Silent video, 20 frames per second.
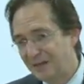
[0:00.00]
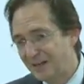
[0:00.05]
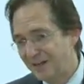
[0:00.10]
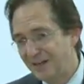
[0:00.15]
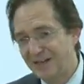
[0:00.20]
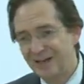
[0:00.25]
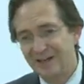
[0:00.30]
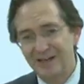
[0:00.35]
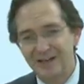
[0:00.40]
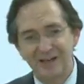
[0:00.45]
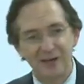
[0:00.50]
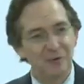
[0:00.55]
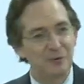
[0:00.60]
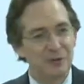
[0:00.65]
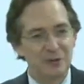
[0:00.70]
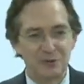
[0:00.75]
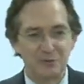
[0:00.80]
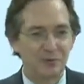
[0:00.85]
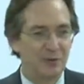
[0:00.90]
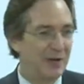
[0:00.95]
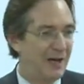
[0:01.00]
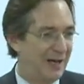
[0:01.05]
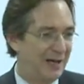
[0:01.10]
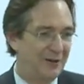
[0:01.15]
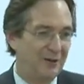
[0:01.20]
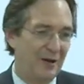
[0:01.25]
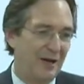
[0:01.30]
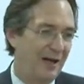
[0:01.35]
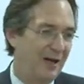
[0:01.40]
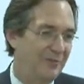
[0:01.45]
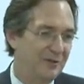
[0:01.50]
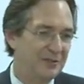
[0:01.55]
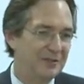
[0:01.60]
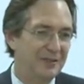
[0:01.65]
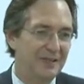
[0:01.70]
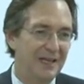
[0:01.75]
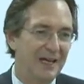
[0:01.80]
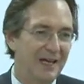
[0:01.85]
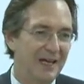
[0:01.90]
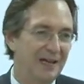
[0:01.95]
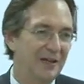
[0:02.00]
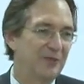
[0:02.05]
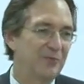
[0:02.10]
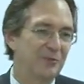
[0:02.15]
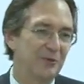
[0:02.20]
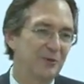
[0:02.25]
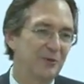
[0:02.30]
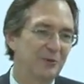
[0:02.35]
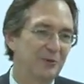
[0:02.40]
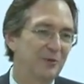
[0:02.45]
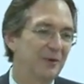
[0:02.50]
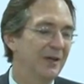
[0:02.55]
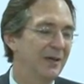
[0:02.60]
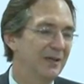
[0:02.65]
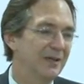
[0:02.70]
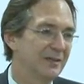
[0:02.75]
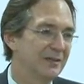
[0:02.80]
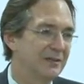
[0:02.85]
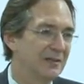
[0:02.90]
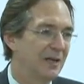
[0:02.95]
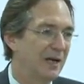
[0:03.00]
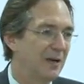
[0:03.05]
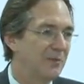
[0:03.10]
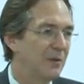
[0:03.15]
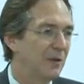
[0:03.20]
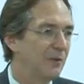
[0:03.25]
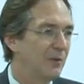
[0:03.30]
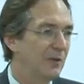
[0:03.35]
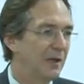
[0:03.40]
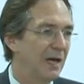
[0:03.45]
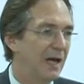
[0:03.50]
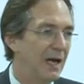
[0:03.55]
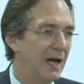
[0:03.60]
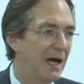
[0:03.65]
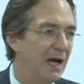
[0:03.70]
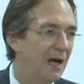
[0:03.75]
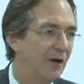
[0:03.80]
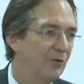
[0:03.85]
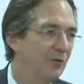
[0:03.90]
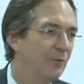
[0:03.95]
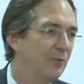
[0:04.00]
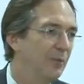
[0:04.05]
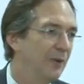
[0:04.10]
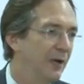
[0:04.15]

uh, which we're not obviously can't get through in the time that we have.